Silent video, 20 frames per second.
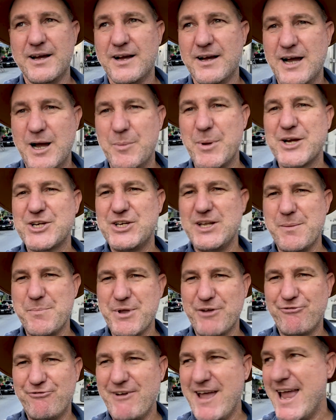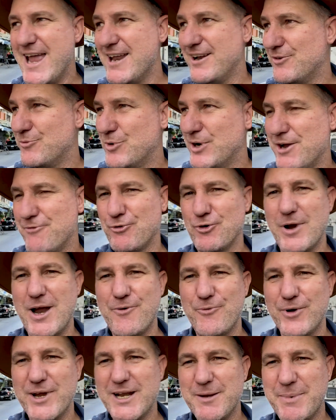I'm actually a big fan. Whatever I
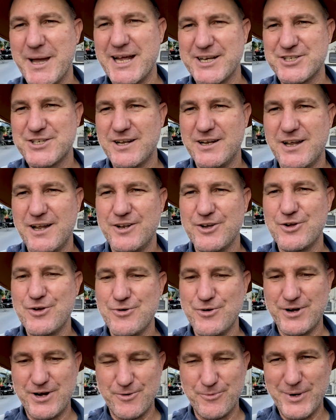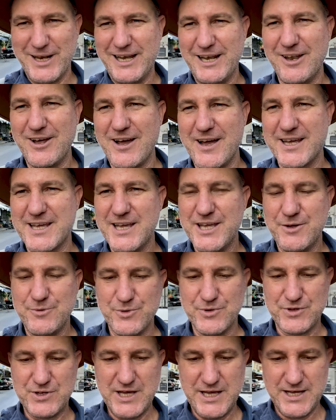read about Chulalongkorn, I really like. He
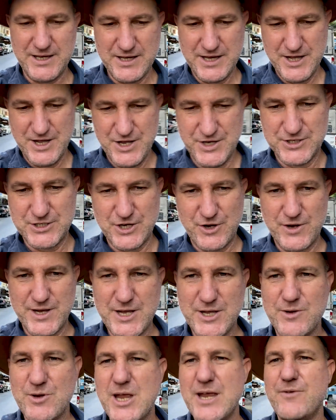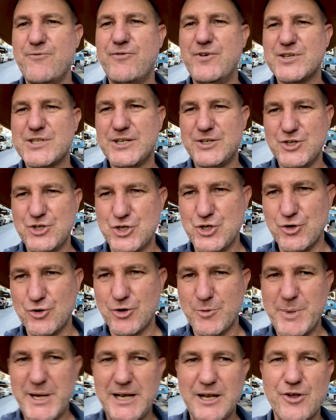visited
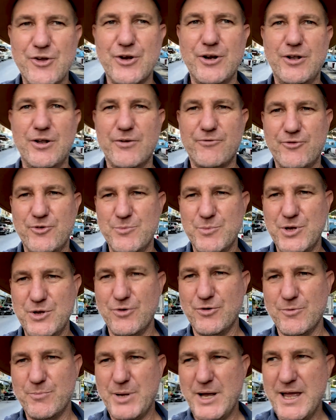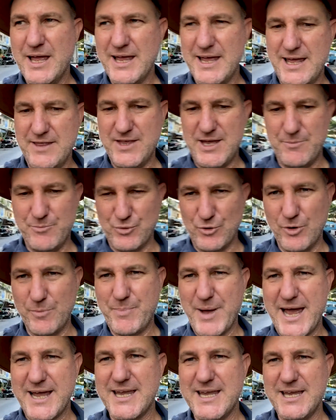Europe. He learned a lot from Europe, and then brought
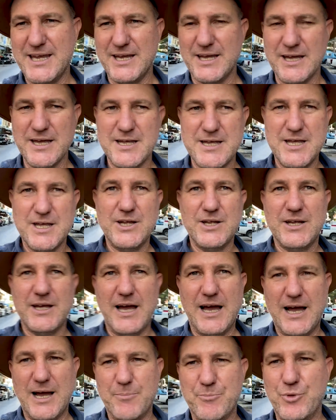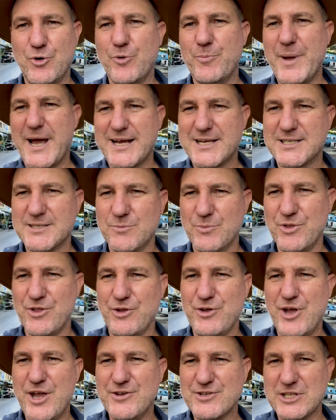back here, brought back some
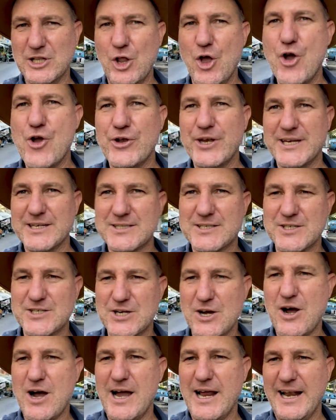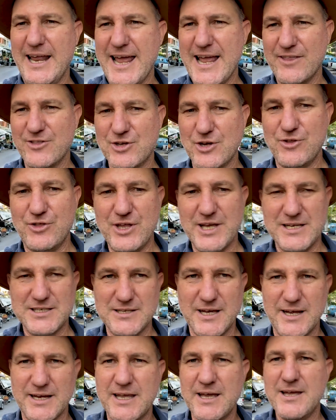of his learnings to Thailand. So things
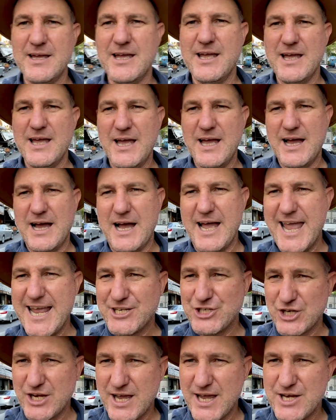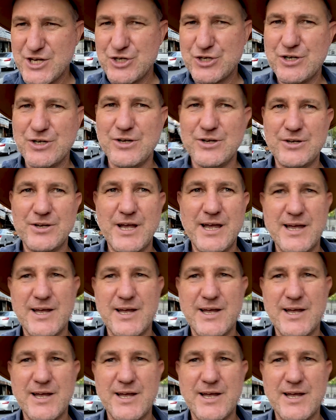like education,